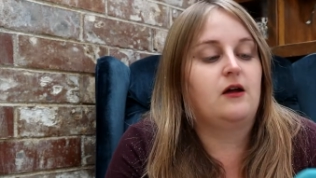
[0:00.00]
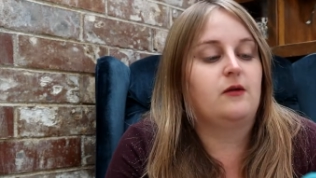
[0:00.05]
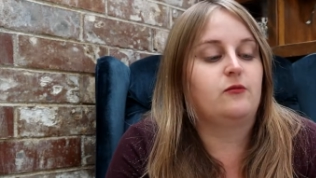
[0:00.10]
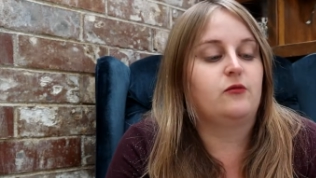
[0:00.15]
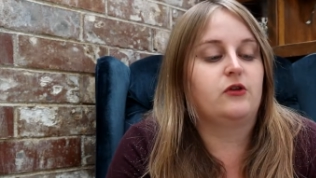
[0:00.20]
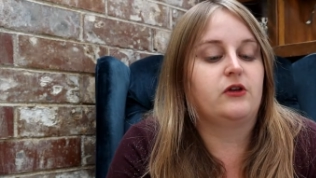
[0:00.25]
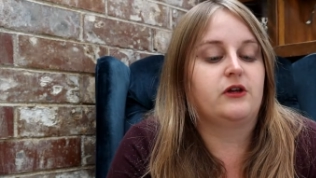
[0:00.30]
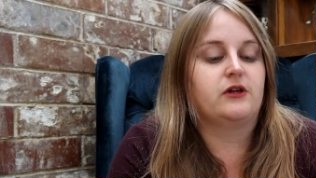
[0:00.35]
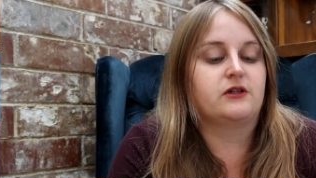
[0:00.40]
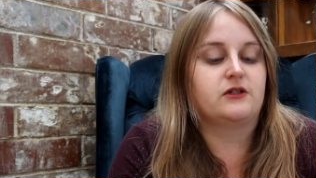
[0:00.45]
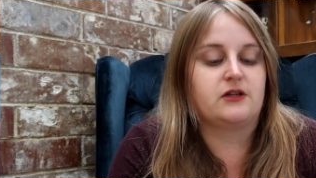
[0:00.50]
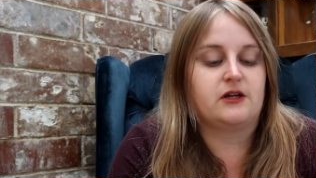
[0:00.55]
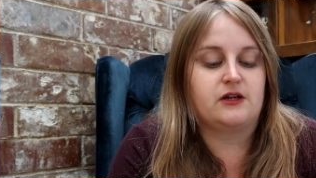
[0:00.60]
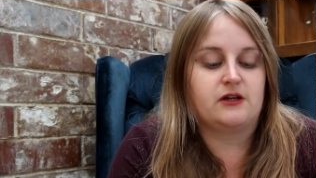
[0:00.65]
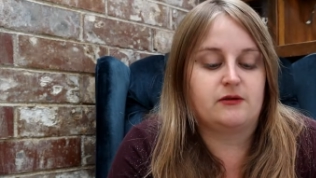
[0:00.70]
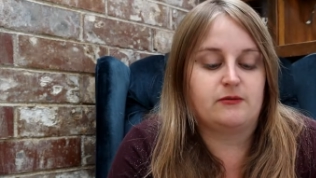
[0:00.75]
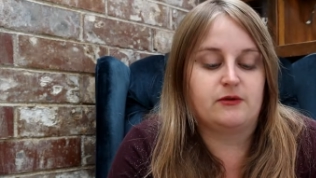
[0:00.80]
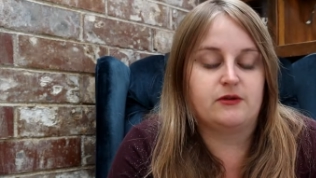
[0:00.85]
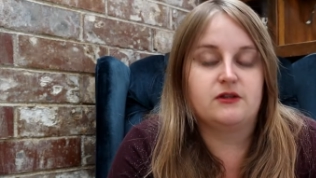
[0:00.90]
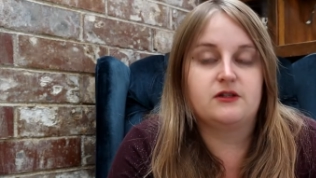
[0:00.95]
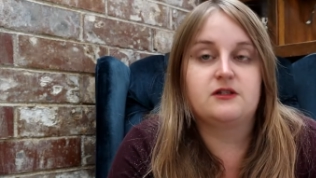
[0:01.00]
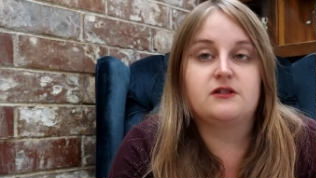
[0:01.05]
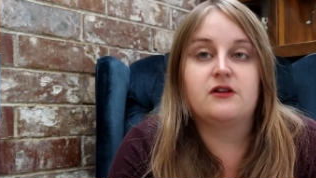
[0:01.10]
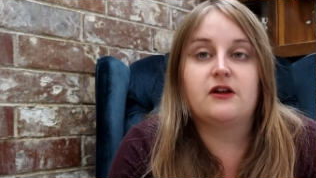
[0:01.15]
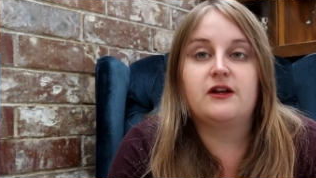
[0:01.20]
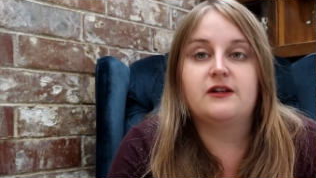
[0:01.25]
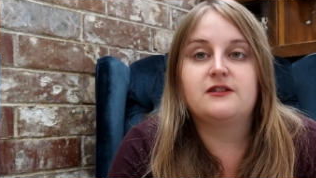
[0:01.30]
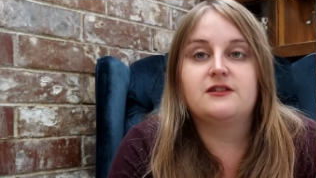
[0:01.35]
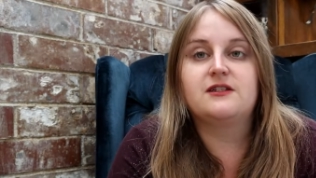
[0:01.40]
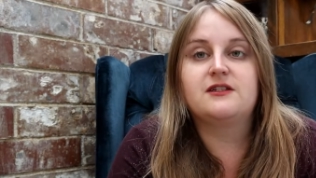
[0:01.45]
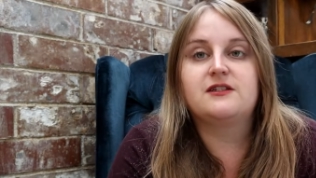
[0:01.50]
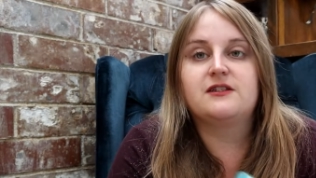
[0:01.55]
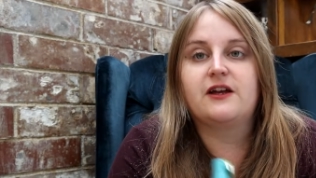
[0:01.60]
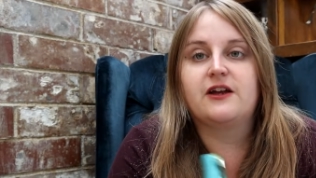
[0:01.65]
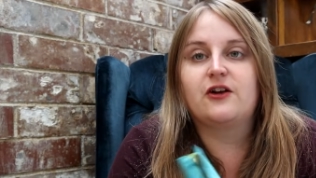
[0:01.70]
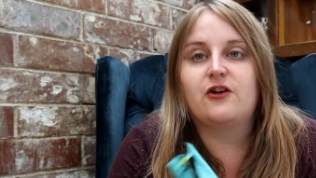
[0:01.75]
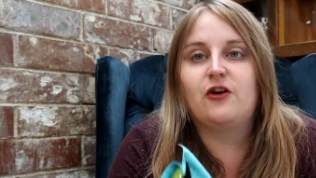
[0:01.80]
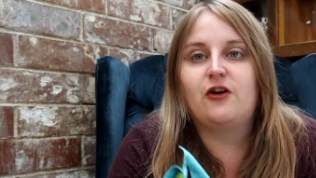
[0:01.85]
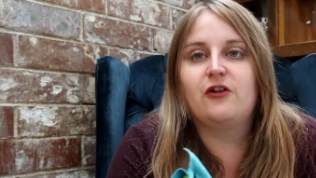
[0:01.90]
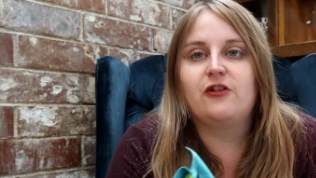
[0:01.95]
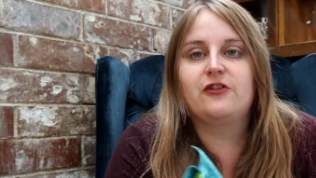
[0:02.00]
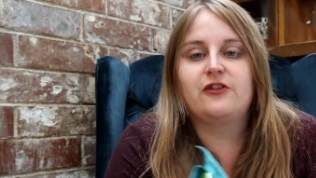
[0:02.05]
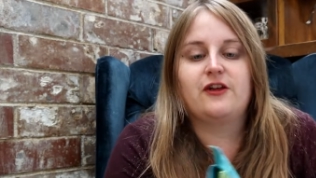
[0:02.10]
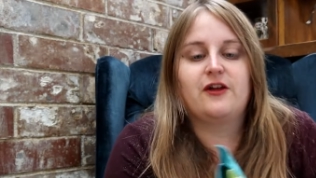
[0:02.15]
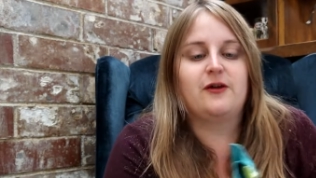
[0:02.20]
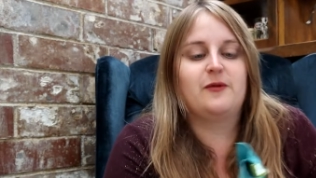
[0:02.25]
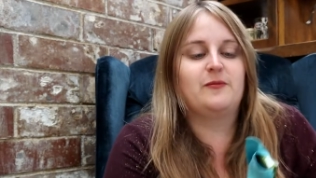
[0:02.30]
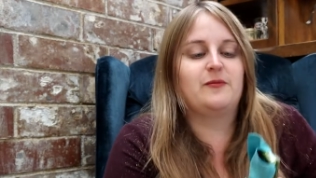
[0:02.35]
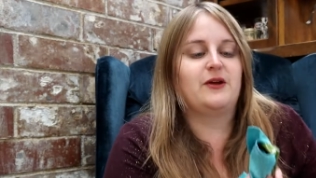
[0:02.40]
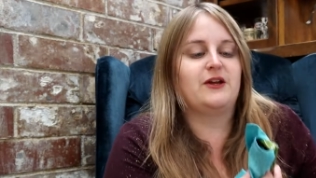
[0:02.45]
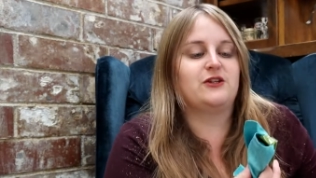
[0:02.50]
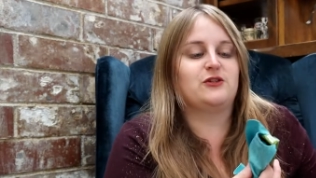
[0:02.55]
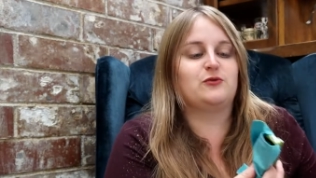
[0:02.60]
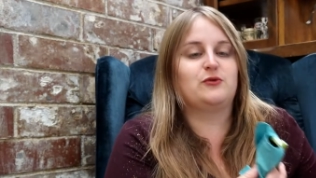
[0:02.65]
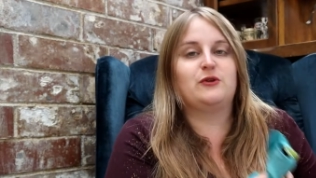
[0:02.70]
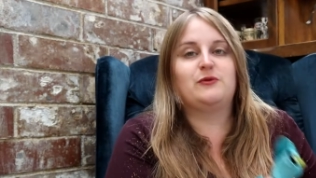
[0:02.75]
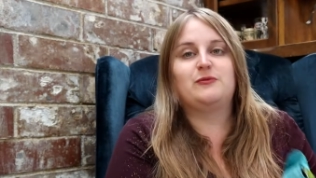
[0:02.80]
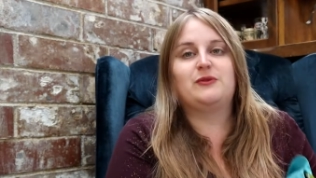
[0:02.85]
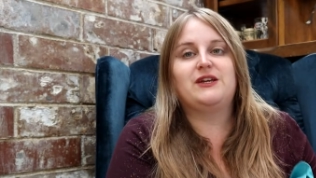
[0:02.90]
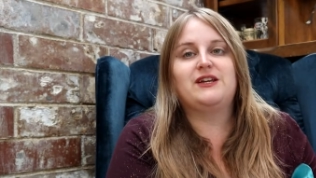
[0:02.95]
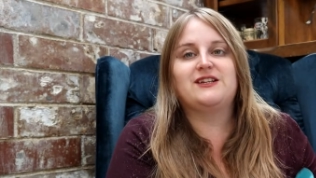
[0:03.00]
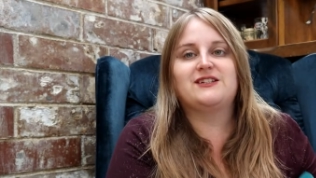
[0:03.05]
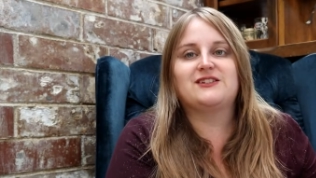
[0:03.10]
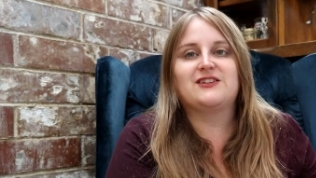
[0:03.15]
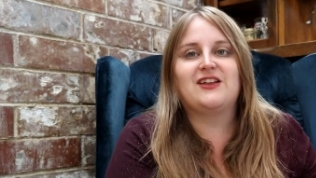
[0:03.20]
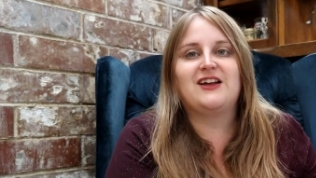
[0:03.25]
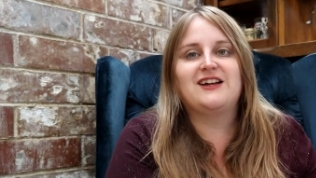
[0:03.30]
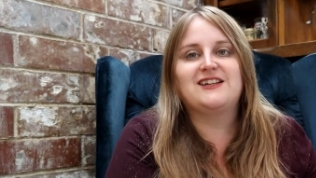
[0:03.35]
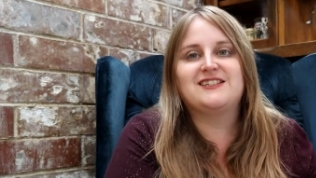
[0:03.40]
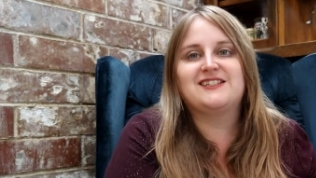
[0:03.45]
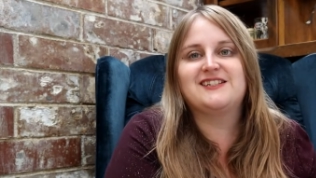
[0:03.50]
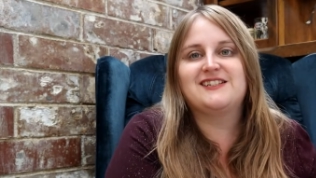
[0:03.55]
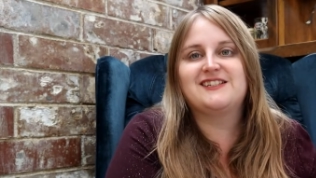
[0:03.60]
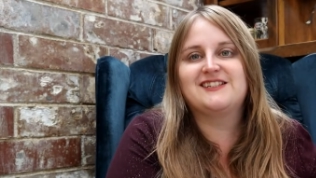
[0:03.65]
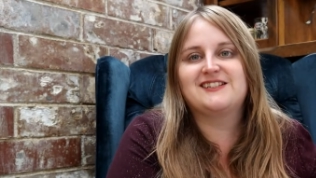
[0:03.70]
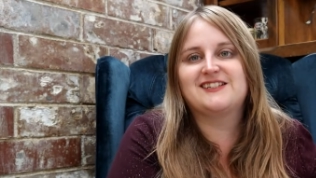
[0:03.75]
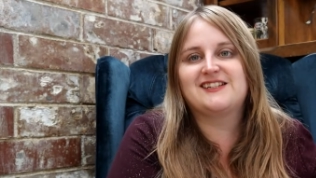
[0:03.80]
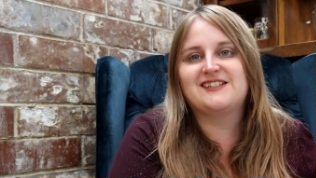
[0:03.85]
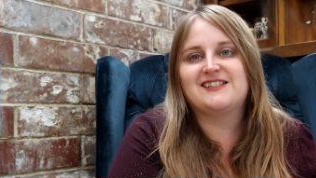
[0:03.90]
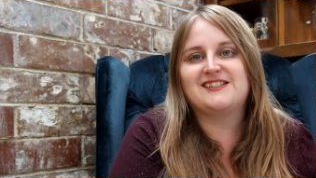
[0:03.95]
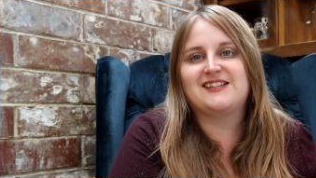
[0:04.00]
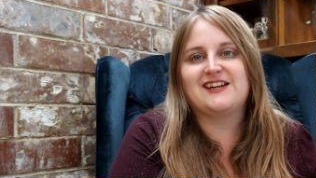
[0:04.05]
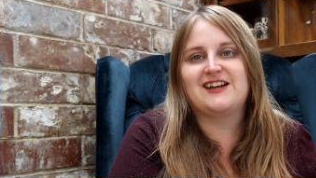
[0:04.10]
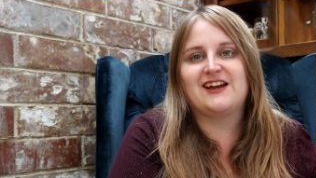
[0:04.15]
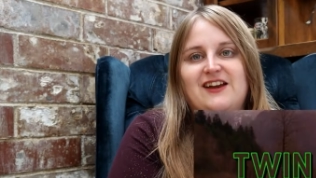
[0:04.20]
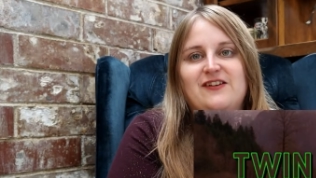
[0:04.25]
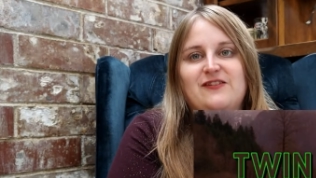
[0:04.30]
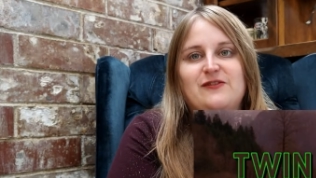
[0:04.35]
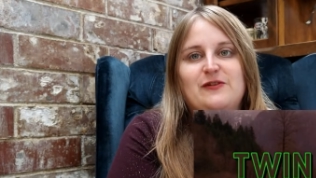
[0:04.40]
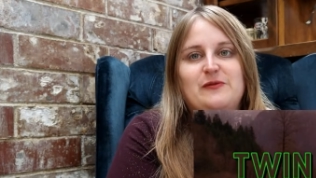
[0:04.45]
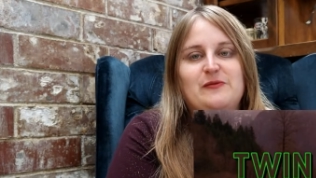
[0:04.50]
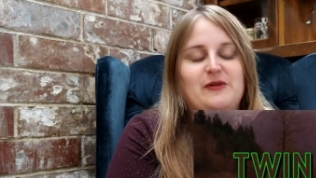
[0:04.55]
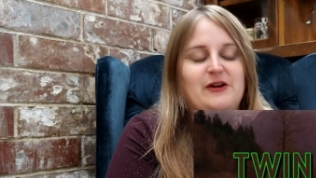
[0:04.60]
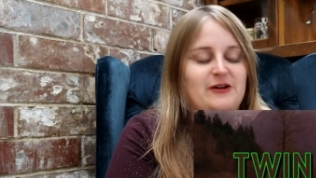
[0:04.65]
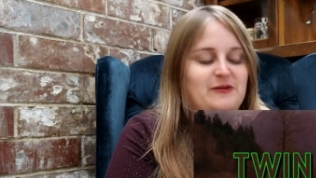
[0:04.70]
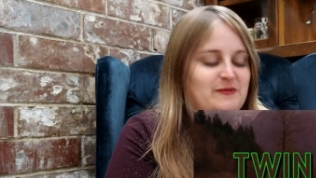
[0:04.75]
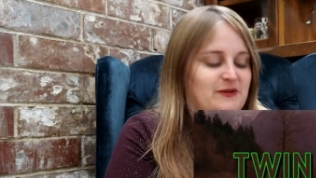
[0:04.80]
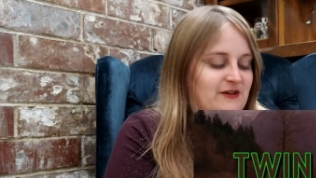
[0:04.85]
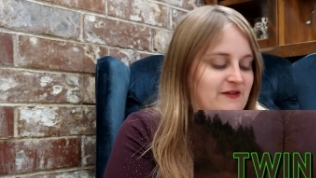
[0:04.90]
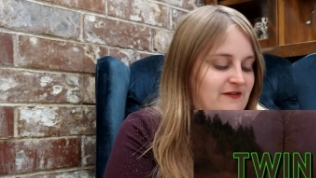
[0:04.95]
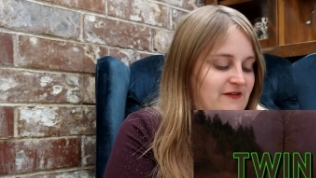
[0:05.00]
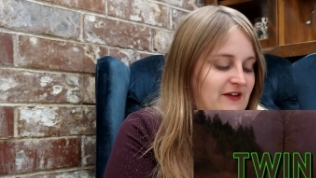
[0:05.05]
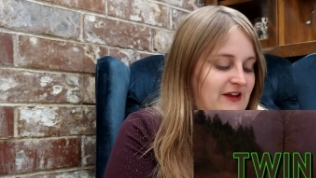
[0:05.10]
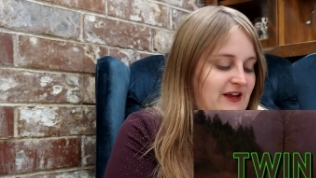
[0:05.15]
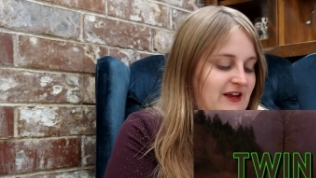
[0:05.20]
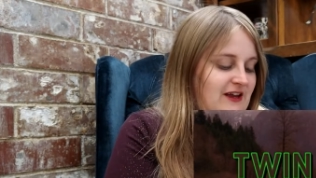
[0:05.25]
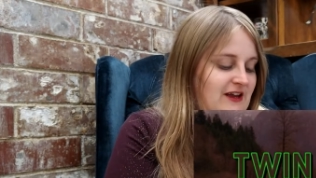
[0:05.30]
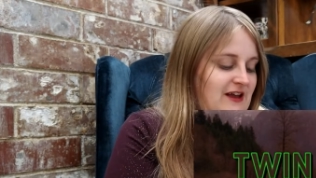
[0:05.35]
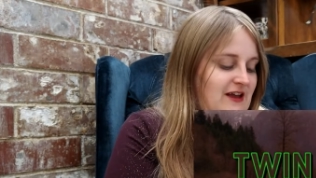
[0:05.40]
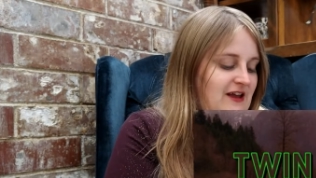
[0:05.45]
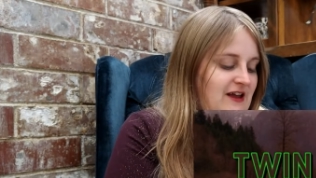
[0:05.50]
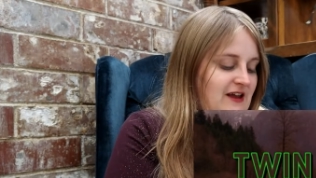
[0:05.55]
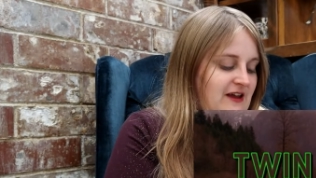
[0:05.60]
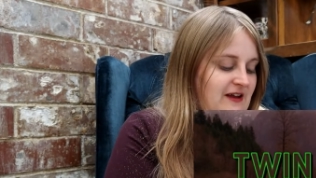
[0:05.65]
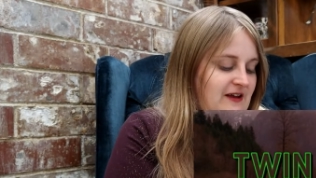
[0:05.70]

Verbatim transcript: I'm really excited about these glasses. I call them my Twin Peaks glasses because they kind of remind me of like a,